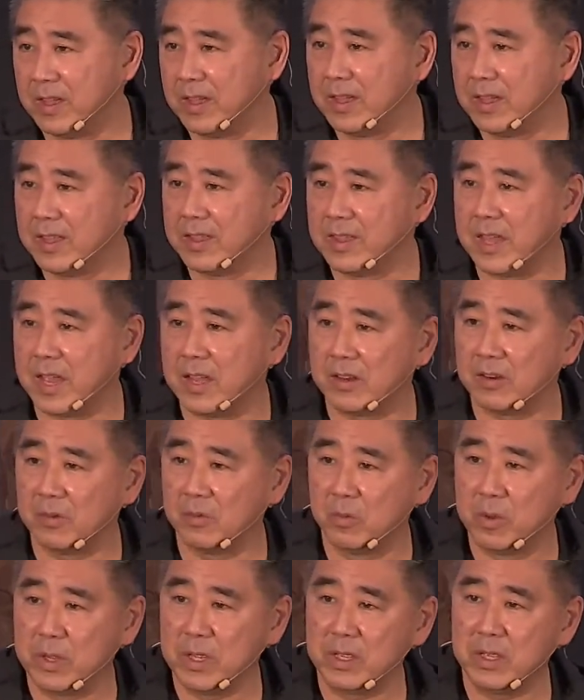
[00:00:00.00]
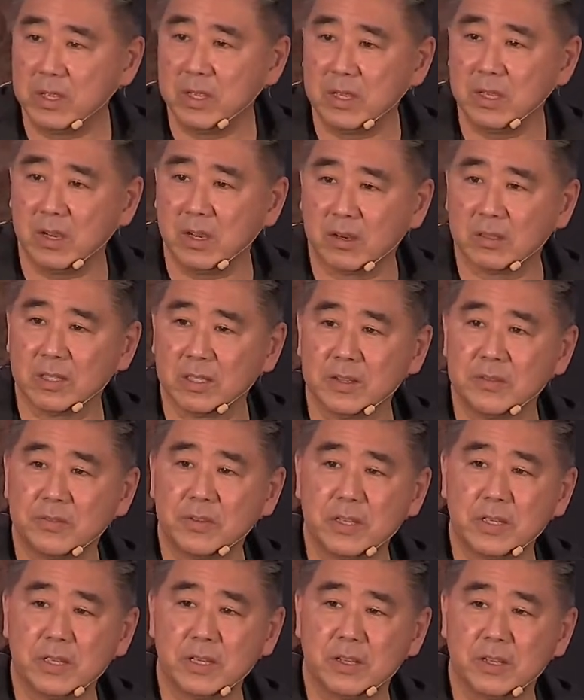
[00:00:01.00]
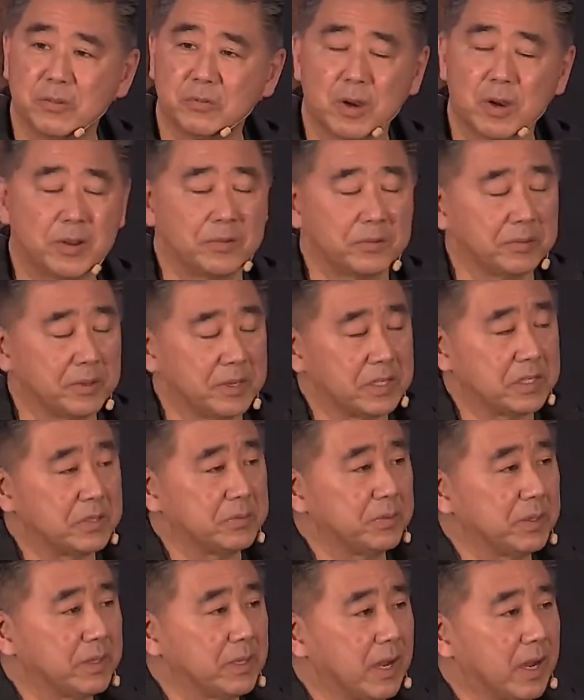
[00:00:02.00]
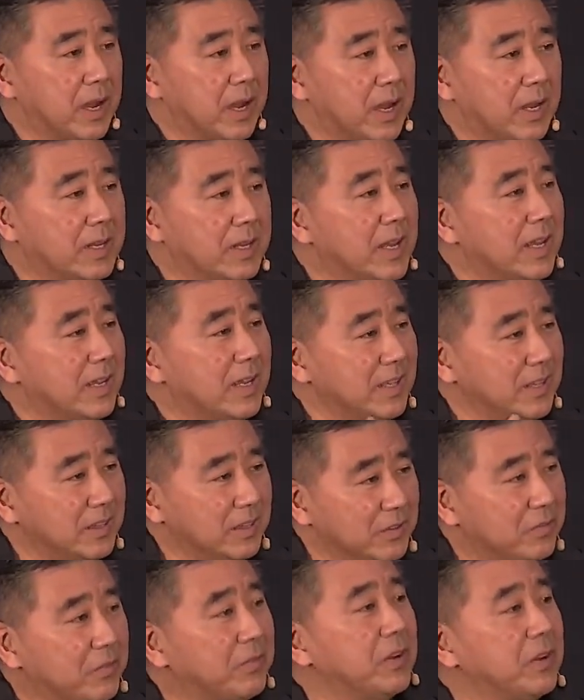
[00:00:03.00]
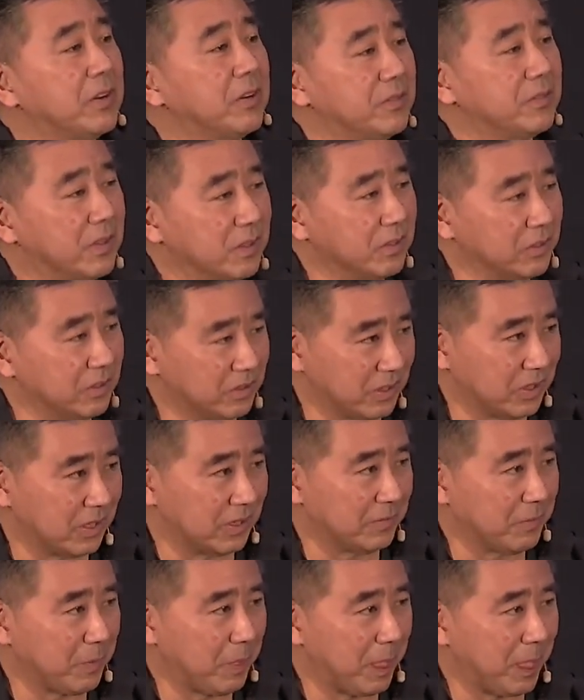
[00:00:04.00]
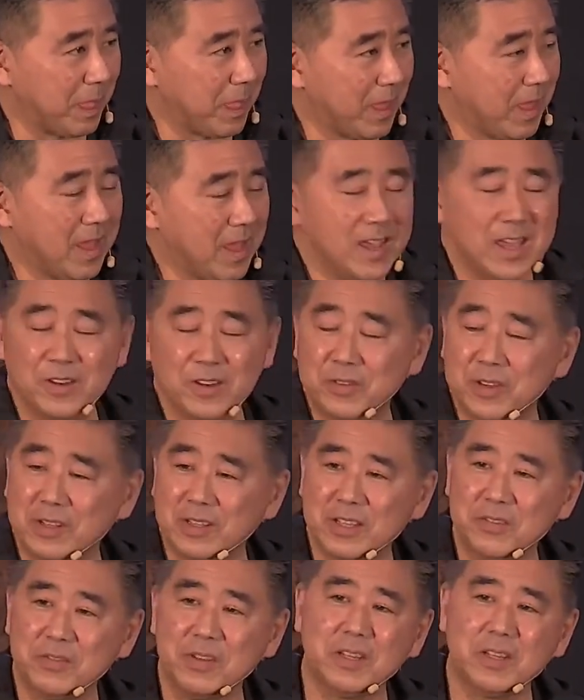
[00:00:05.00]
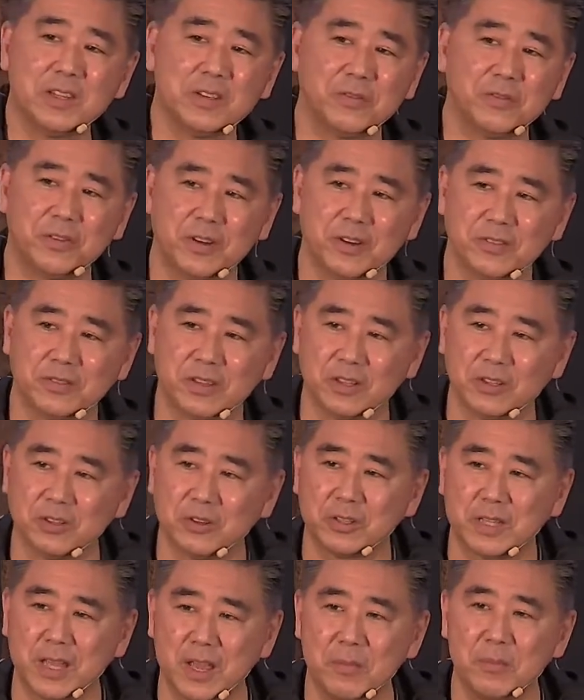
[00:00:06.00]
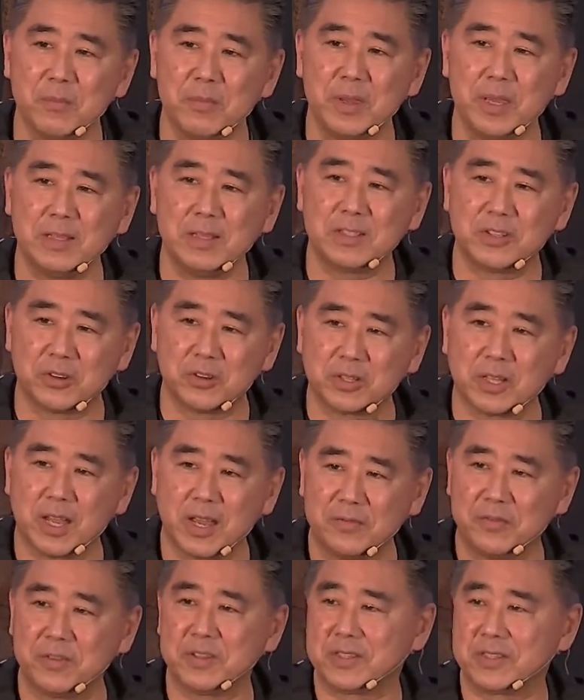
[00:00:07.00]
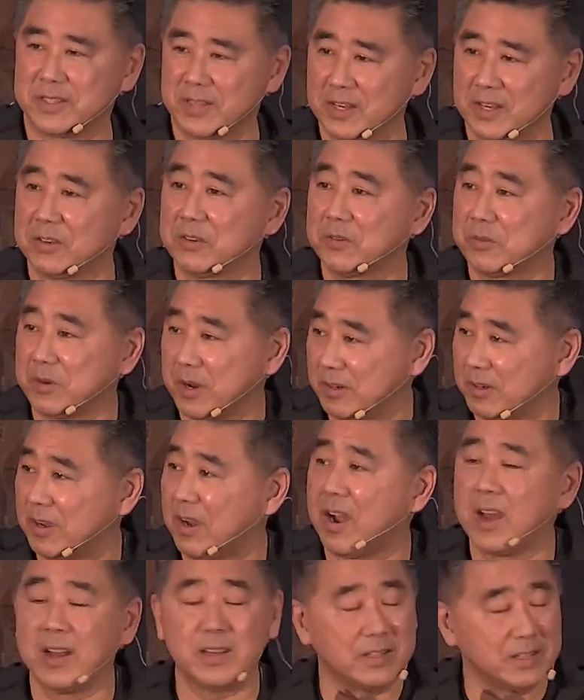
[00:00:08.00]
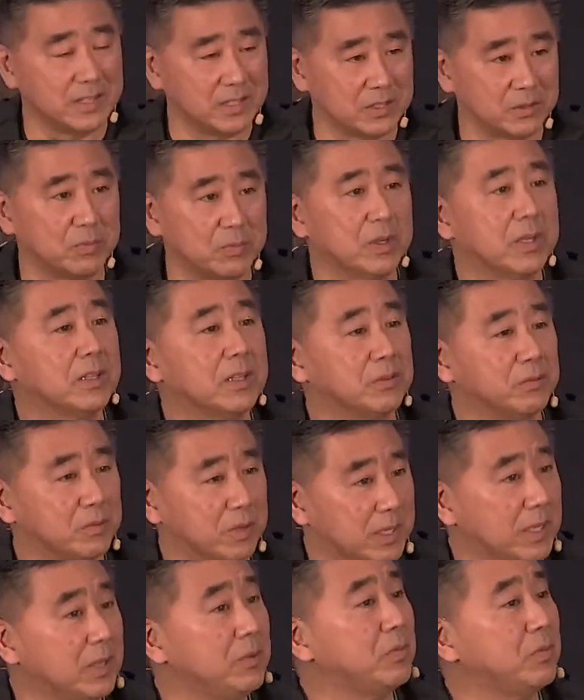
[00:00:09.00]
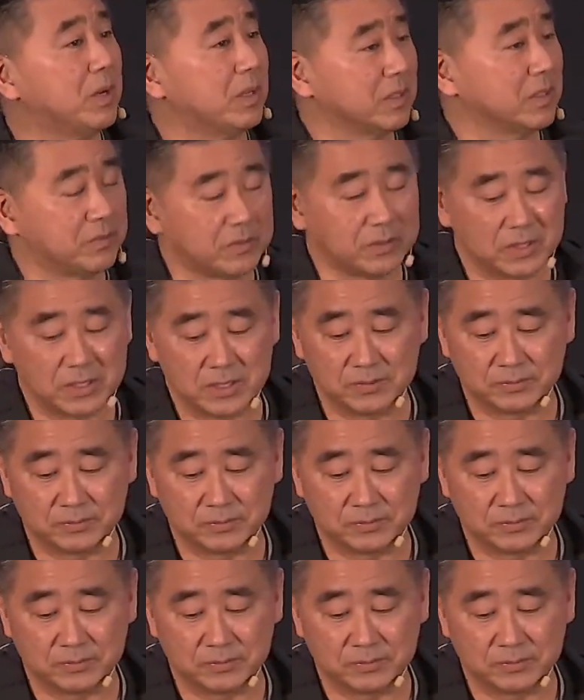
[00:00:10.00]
that we are living in a right relationship with God in the fear of the Lord. And if you're living in the fear of the Lord, that means your life is centered around God and his will and what he wants for you.